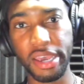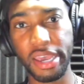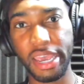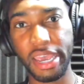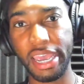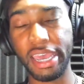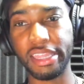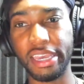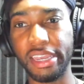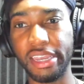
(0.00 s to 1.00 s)
and
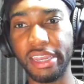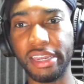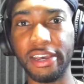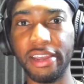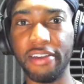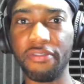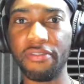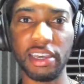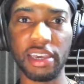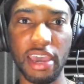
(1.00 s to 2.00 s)
then it
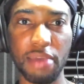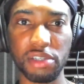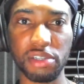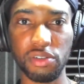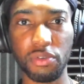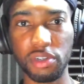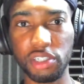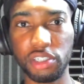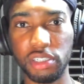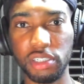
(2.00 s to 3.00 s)
finally came into
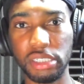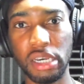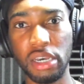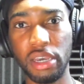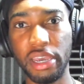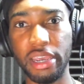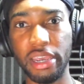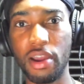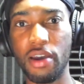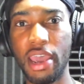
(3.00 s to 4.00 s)
fruition. And
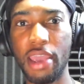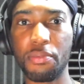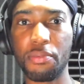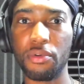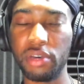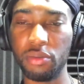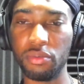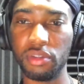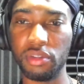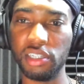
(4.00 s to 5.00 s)
around April, he
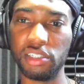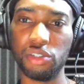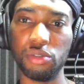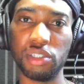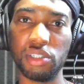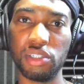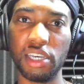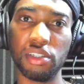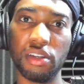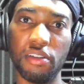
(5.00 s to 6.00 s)
released his two
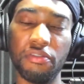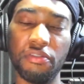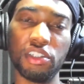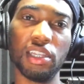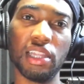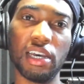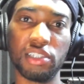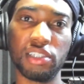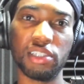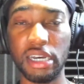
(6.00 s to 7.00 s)
singles and officially
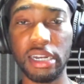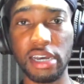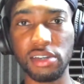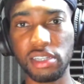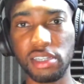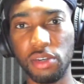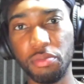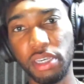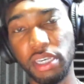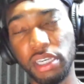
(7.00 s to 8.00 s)
announced that it would
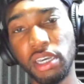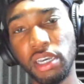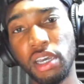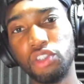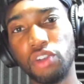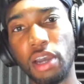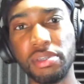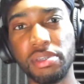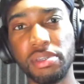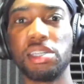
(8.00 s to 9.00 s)
be
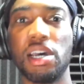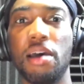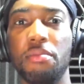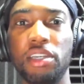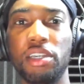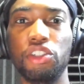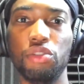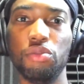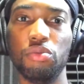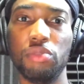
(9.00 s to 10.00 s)
dropping sometime in
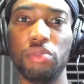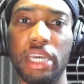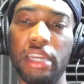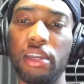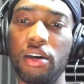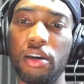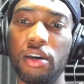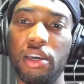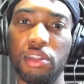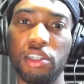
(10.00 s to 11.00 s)
June, and it
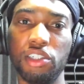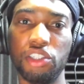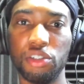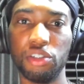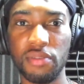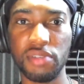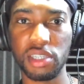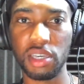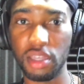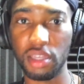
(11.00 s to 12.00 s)
released June
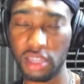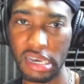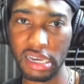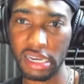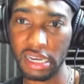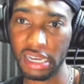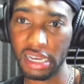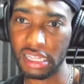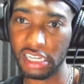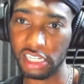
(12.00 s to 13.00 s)
17th.
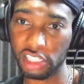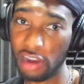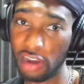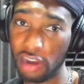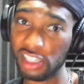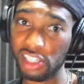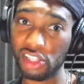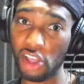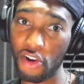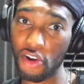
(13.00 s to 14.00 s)
The track is
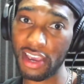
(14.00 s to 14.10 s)
30